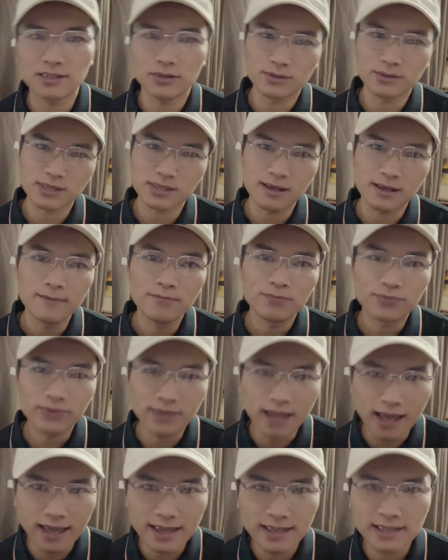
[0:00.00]
Use
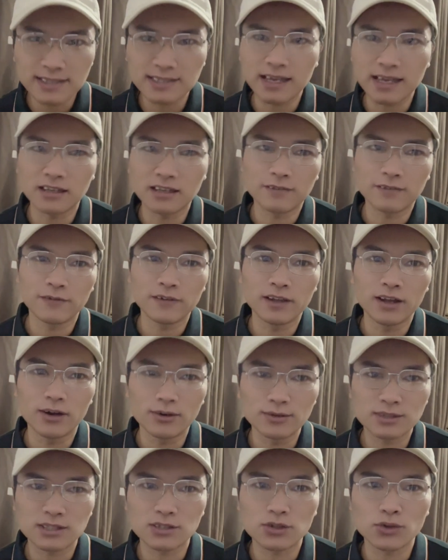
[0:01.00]
likes and
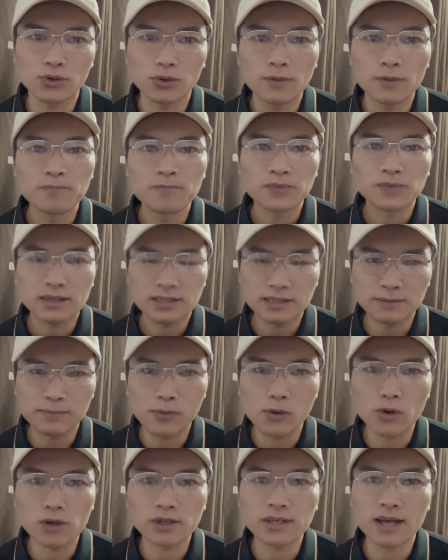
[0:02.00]
flows to
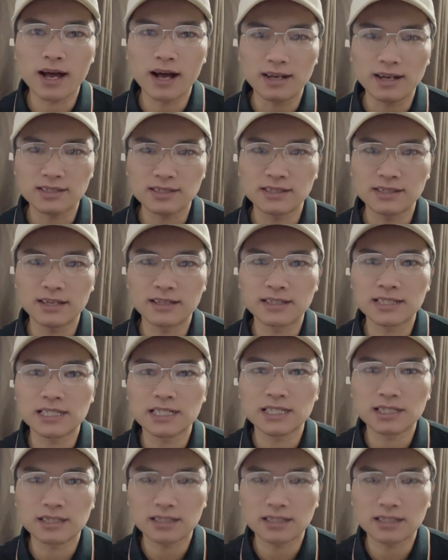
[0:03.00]
support us in